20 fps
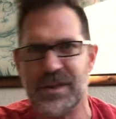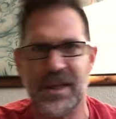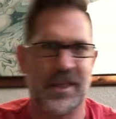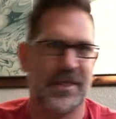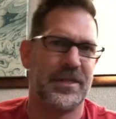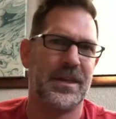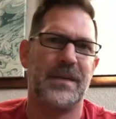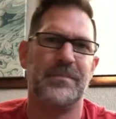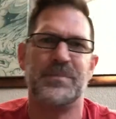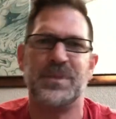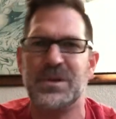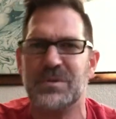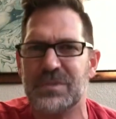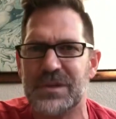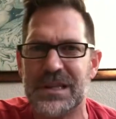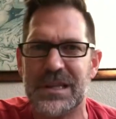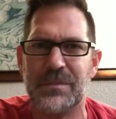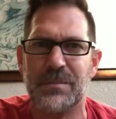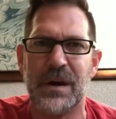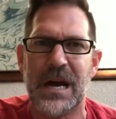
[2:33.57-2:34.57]
they thump you
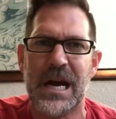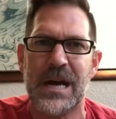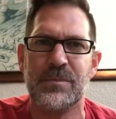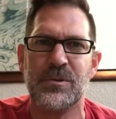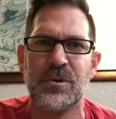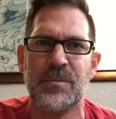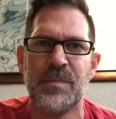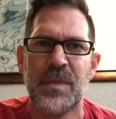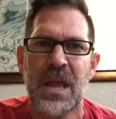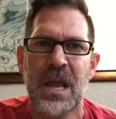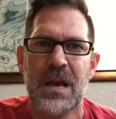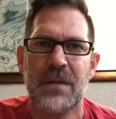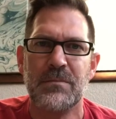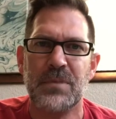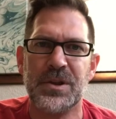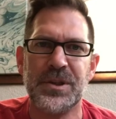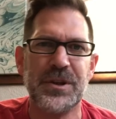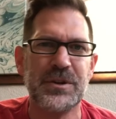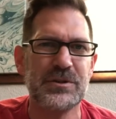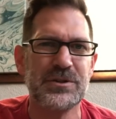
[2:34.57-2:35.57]
with the Bible,
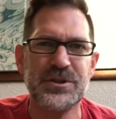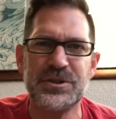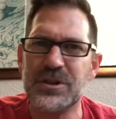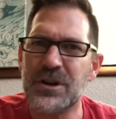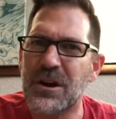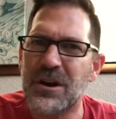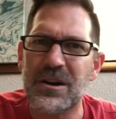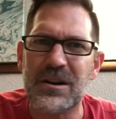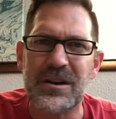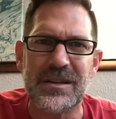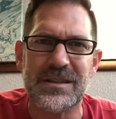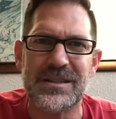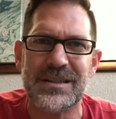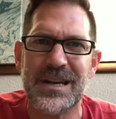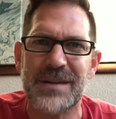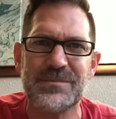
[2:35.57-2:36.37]
but they're jerks.